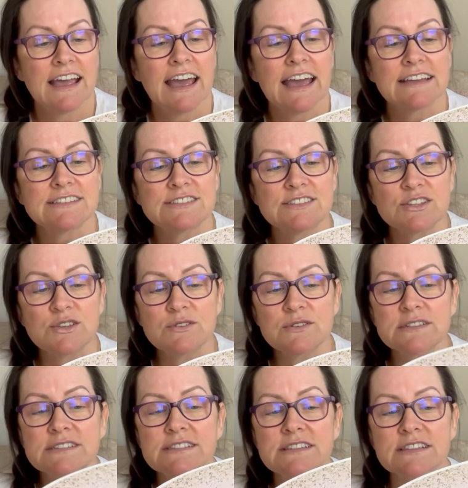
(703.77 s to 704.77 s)
As soon
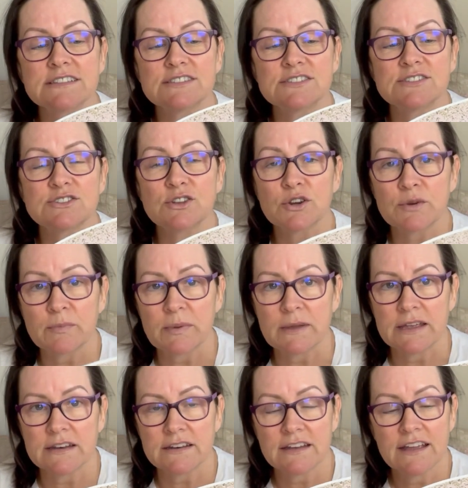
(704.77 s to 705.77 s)
as the
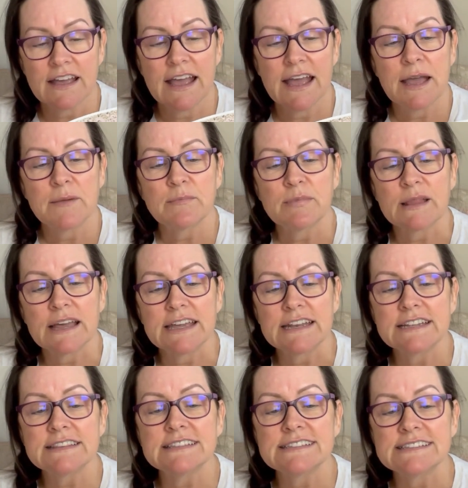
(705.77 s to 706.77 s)
serpent
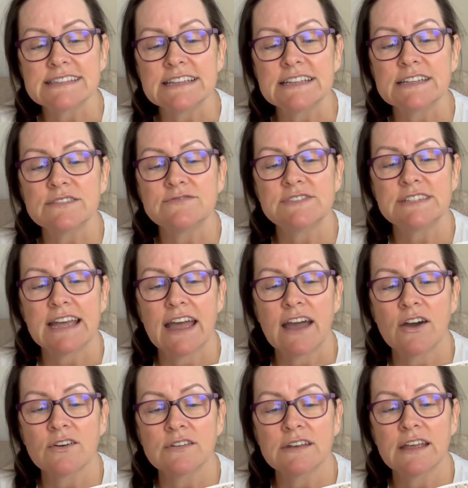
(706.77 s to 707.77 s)
planted the seed of
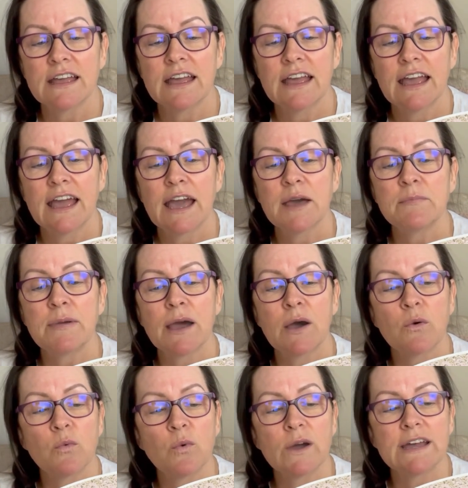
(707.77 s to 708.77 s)
doubt
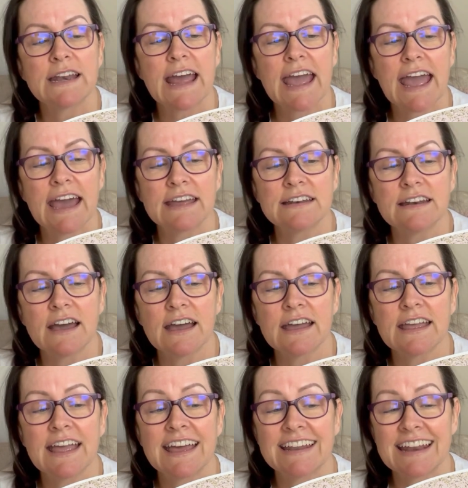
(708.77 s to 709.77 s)
about what Adonai
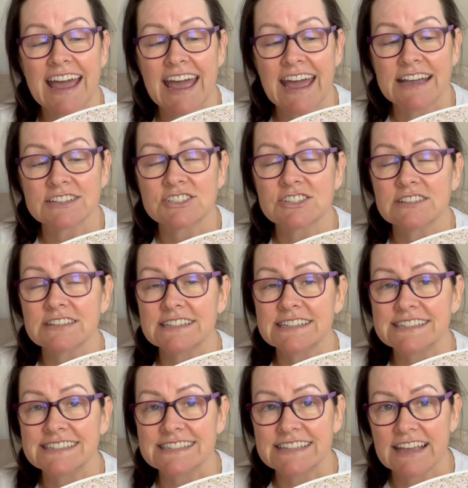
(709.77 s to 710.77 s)
had actually
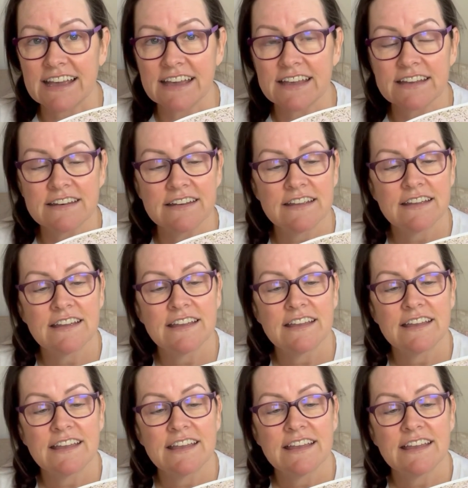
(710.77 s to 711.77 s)
said,
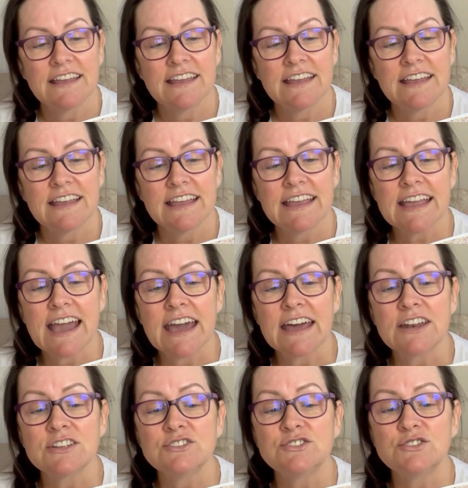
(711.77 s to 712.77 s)
he had
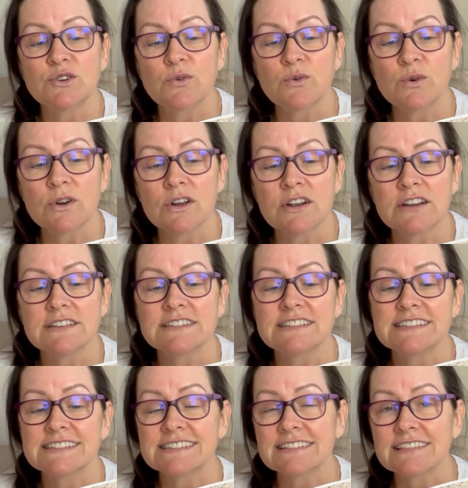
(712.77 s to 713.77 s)
a door to
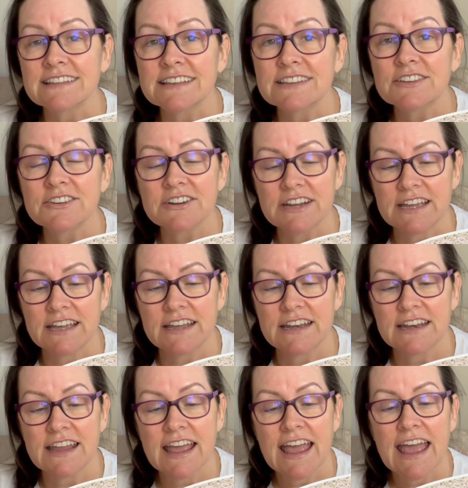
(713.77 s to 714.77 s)
slither
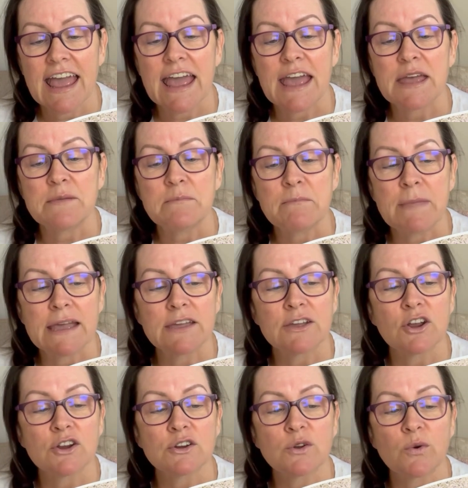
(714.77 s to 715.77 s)
in and make
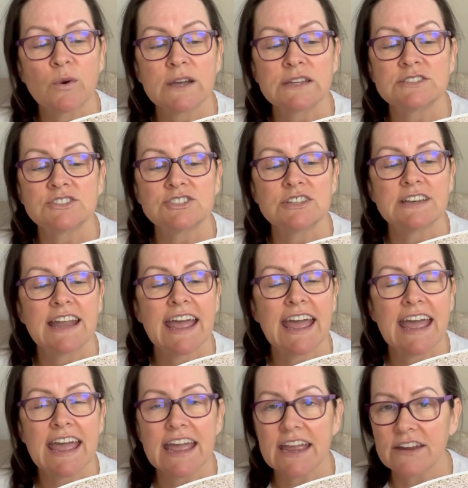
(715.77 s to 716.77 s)
her question
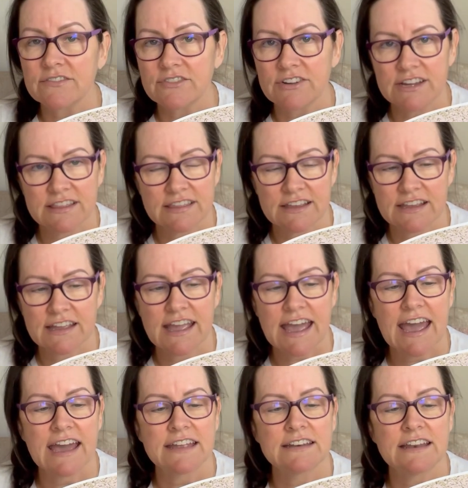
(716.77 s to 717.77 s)
everything
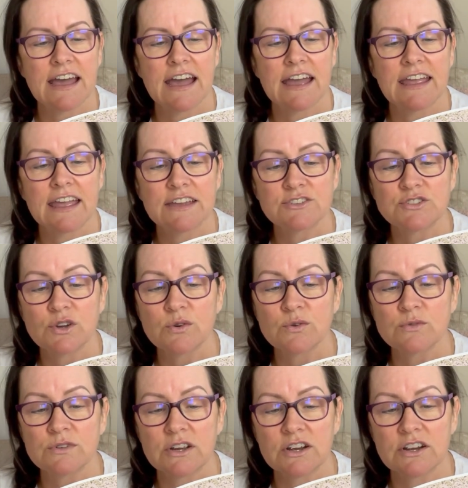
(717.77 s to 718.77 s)
Adonai had
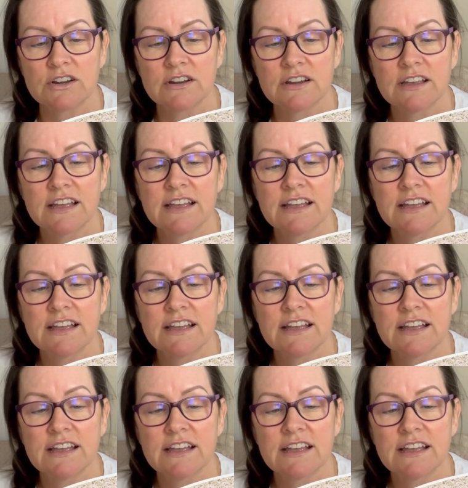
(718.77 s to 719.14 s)
told her,